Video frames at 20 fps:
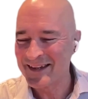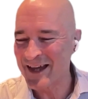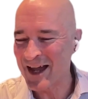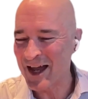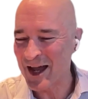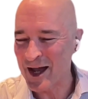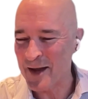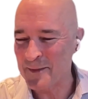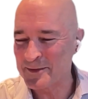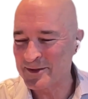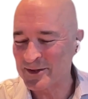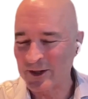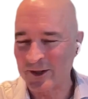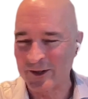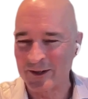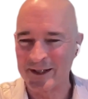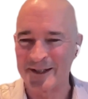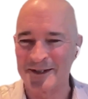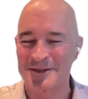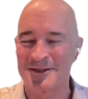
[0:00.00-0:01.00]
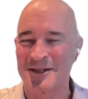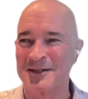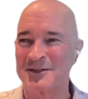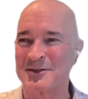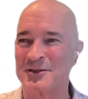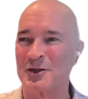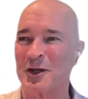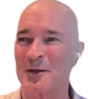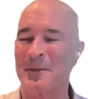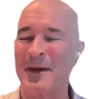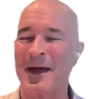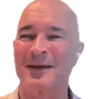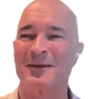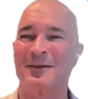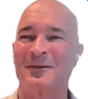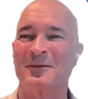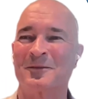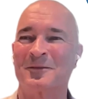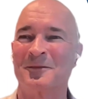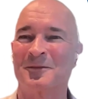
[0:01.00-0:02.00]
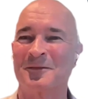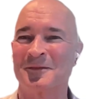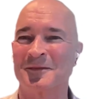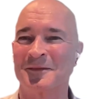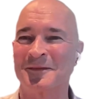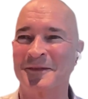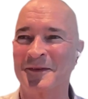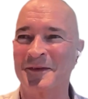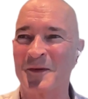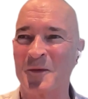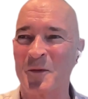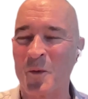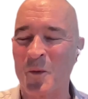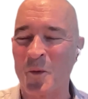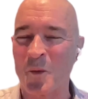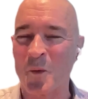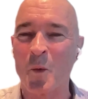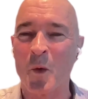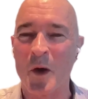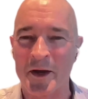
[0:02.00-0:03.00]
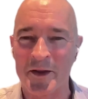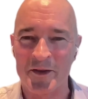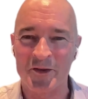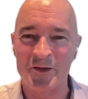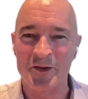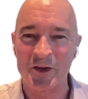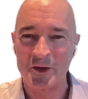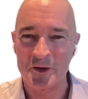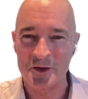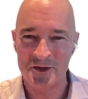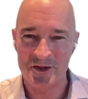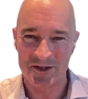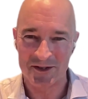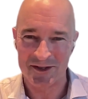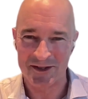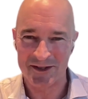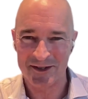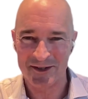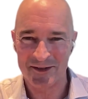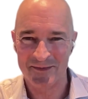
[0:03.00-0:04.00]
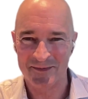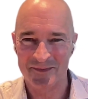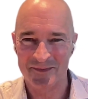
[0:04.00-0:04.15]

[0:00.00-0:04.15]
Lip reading: Yeah, absolutely. It's all about what are the solutions.